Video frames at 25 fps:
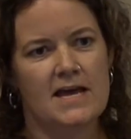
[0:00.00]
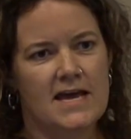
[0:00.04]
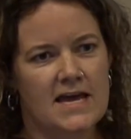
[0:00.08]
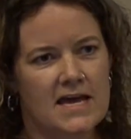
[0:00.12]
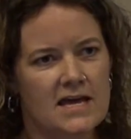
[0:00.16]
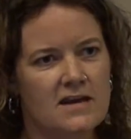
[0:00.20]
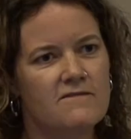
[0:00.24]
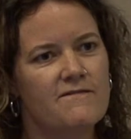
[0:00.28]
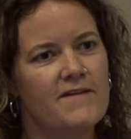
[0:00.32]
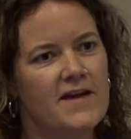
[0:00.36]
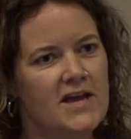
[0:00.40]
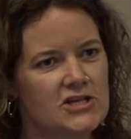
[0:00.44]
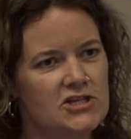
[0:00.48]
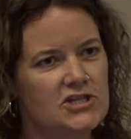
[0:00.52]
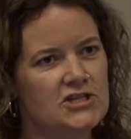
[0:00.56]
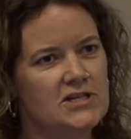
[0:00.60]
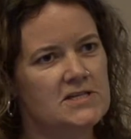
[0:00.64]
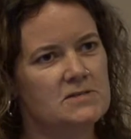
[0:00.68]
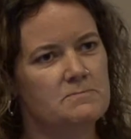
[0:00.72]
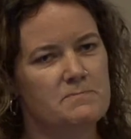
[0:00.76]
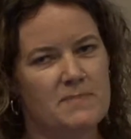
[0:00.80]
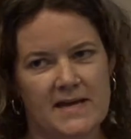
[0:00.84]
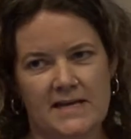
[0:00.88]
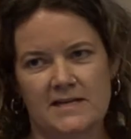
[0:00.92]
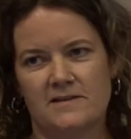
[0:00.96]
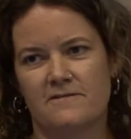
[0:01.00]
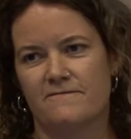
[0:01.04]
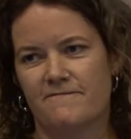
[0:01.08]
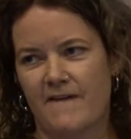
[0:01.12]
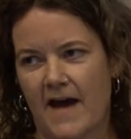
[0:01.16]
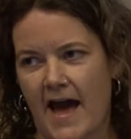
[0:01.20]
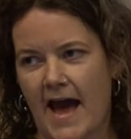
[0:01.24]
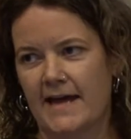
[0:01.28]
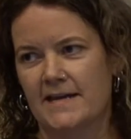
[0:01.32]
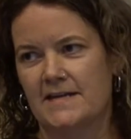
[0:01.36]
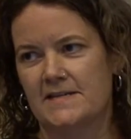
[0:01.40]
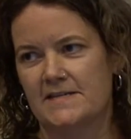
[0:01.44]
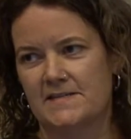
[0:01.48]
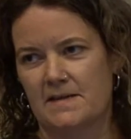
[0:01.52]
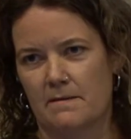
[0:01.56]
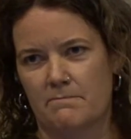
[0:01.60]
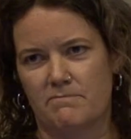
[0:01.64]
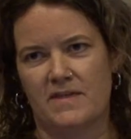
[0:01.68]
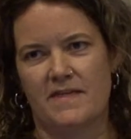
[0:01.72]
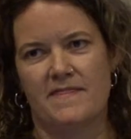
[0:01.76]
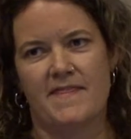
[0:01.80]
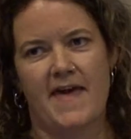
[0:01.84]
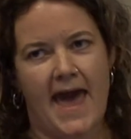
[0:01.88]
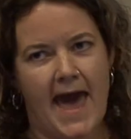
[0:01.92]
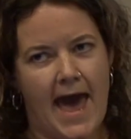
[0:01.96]
Innovation is being defined as
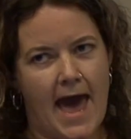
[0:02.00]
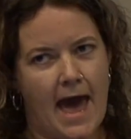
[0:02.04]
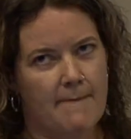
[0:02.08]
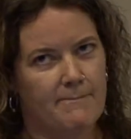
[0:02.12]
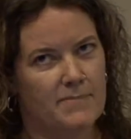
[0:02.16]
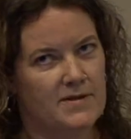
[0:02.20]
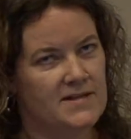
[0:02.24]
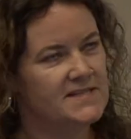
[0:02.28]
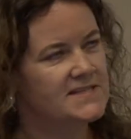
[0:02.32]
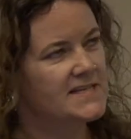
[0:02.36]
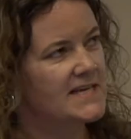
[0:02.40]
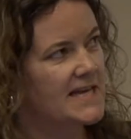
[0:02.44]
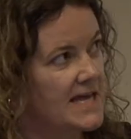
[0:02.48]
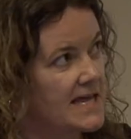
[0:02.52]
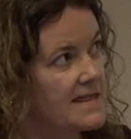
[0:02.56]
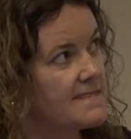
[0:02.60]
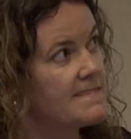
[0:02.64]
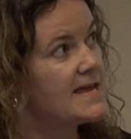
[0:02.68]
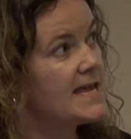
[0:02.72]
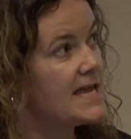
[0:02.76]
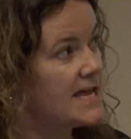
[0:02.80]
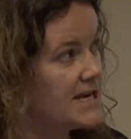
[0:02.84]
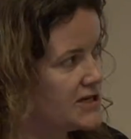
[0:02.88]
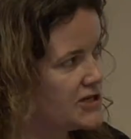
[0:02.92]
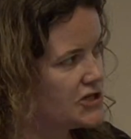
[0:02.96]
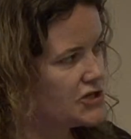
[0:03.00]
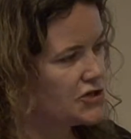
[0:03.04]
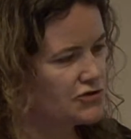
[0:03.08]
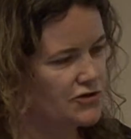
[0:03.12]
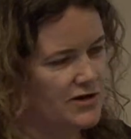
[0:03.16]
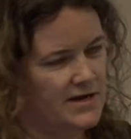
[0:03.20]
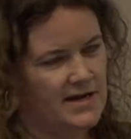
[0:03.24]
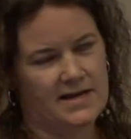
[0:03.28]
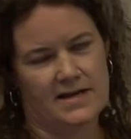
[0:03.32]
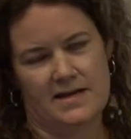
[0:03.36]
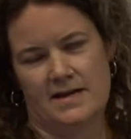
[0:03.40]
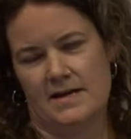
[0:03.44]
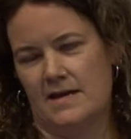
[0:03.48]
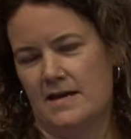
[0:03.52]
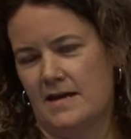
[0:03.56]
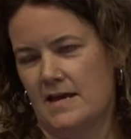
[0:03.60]
something that happens in the industry.